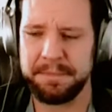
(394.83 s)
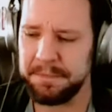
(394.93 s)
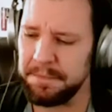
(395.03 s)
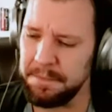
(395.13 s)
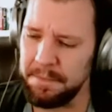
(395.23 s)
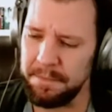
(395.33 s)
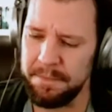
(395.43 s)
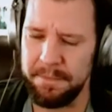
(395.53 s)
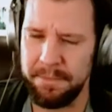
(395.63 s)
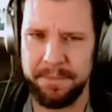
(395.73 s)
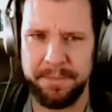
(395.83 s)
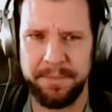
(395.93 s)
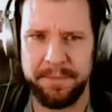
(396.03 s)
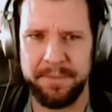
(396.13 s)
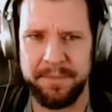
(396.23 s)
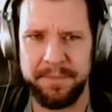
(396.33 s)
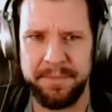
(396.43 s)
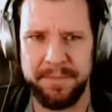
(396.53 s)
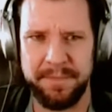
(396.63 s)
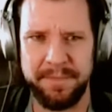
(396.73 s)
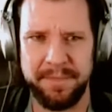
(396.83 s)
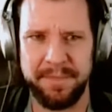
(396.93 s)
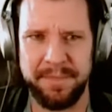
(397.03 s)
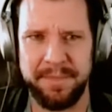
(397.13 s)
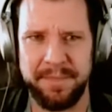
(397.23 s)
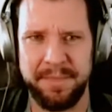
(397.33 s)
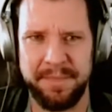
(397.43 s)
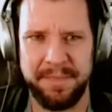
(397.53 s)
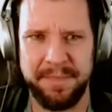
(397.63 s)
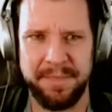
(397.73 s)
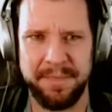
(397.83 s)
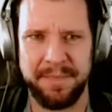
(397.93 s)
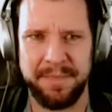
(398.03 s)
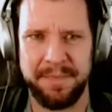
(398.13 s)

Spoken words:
[no speech]